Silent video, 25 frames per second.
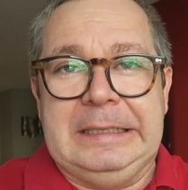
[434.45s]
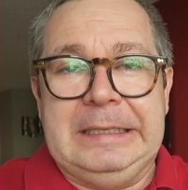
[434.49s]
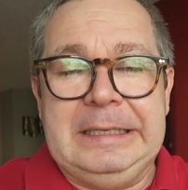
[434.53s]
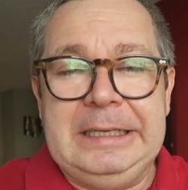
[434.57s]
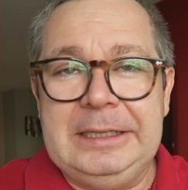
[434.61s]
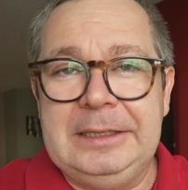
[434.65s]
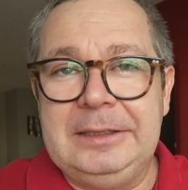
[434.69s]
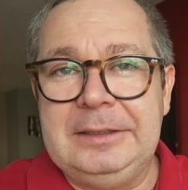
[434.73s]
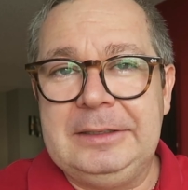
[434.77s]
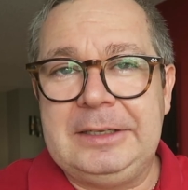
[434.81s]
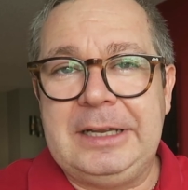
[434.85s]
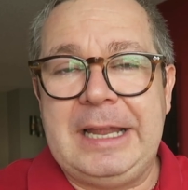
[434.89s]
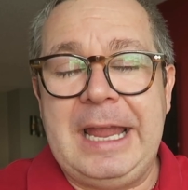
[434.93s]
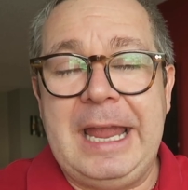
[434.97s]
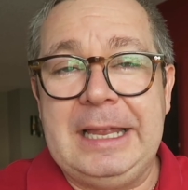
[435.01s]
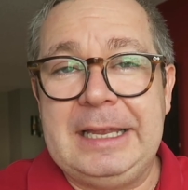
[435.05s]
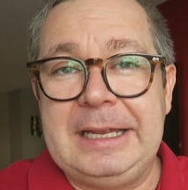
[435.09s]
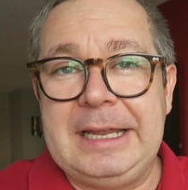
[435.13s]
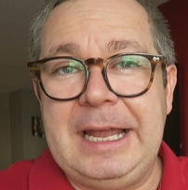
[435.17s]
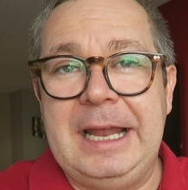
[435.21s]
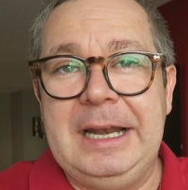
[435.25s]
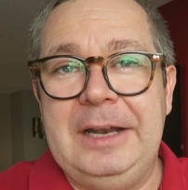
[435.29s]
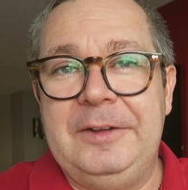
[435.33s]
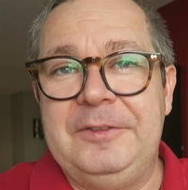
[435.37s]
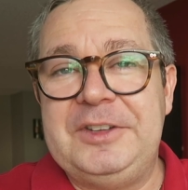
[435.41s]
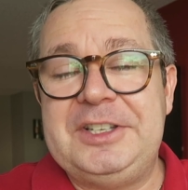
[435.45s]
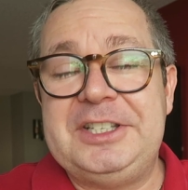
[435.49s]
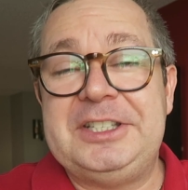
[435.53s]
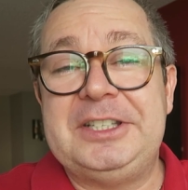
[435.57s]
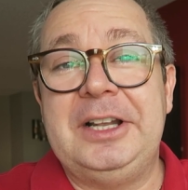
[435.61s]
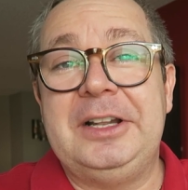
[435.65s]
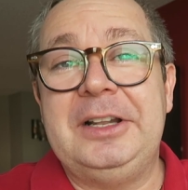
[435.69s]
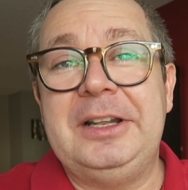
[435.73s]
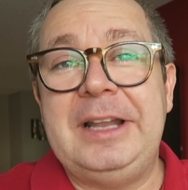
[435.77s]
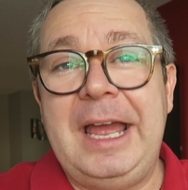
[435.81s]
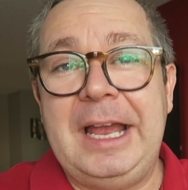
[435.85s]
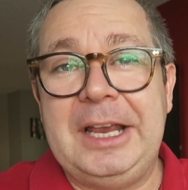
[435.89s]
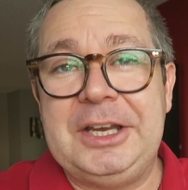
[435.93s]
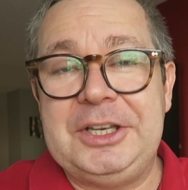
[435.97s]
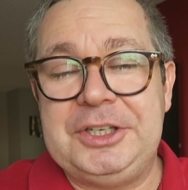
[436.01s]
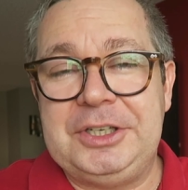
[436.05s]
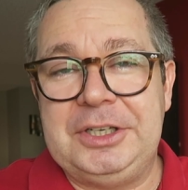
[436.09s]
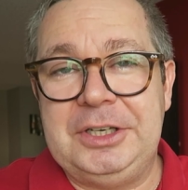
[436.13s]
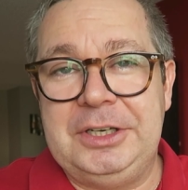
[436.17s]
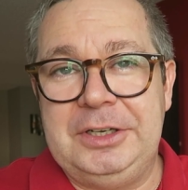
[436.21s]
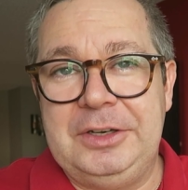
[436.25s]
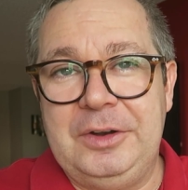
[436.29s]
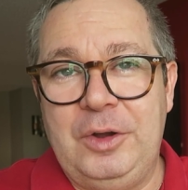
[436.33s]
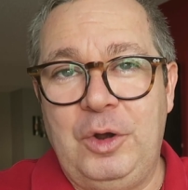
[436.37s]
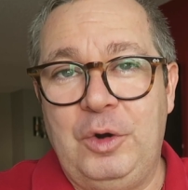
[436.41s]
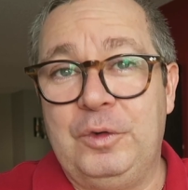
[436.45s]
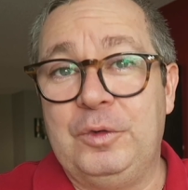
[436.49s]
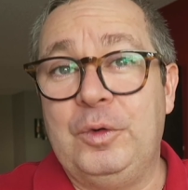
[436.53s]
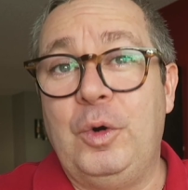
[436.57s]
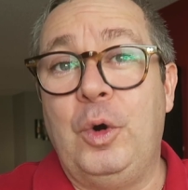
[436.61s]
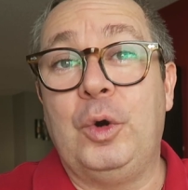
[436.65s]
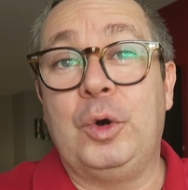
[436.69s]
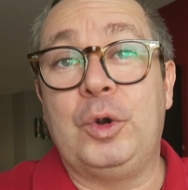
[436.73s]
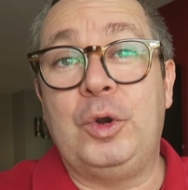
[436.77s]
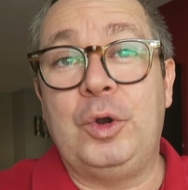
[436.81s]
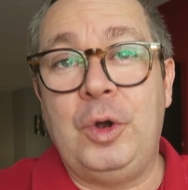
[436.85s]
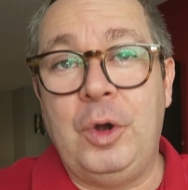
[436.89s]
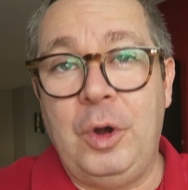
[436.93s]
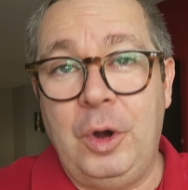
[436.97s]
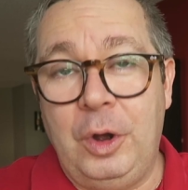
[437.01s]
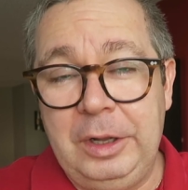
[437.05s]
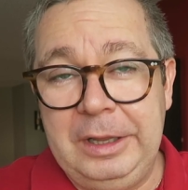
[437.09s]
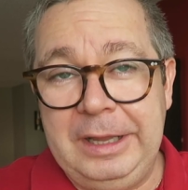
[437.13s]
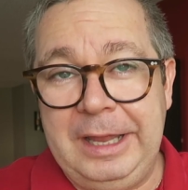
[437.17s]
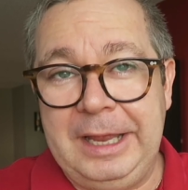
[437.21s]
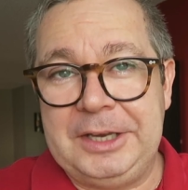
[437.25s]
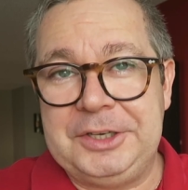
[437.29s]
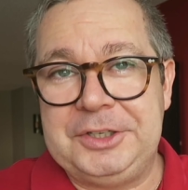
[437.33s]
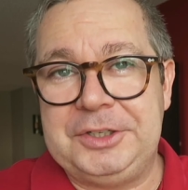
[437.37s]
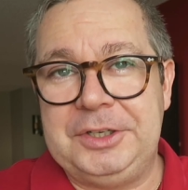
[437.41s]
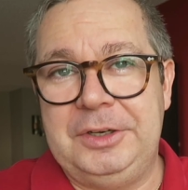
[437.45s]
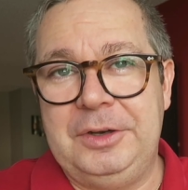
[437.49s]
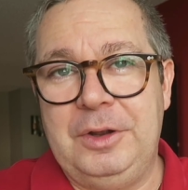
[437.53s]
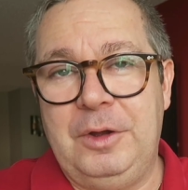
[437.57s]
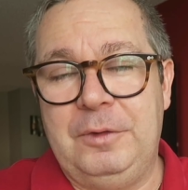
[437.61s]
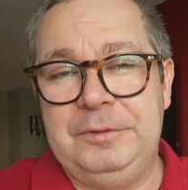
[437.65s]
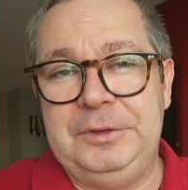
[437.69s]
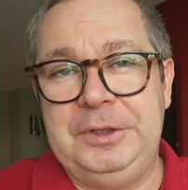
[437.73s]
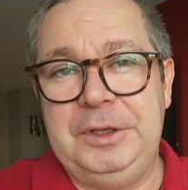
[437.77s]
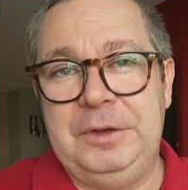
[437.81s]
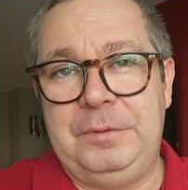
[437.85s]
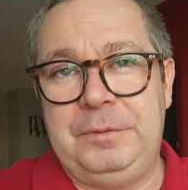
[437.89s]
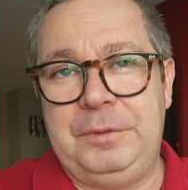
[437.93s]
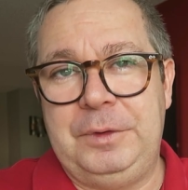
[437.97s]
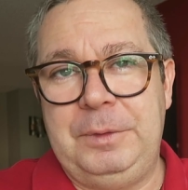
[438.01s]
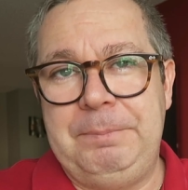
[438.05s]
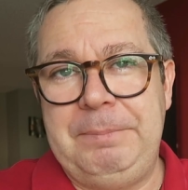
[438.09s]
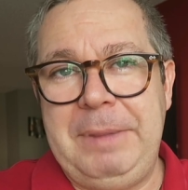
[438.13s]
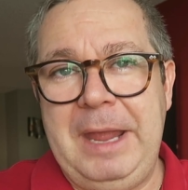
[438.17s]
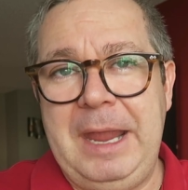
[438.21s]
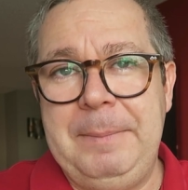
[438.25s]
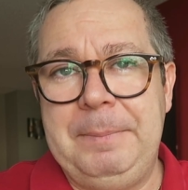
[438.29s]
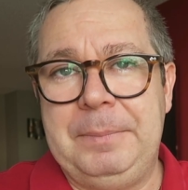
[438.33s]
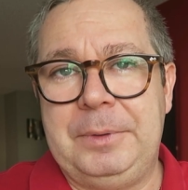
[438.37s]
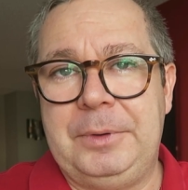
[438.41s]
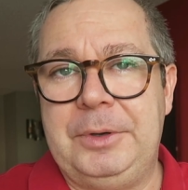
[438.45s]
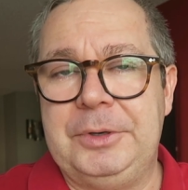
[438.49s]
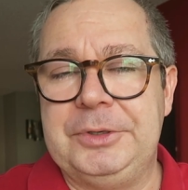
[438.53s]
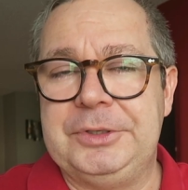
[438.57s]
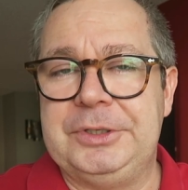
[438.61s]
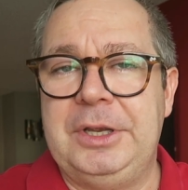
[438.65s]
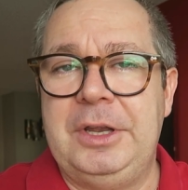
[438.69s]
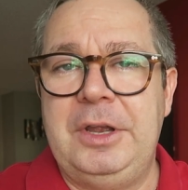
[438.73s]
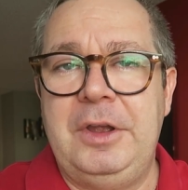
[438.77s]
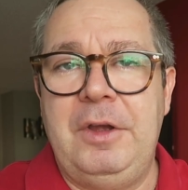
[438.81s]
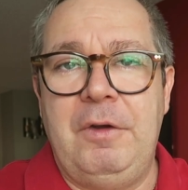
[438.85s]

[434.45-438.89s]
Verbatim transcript: little kind of selection or, or collection of different papers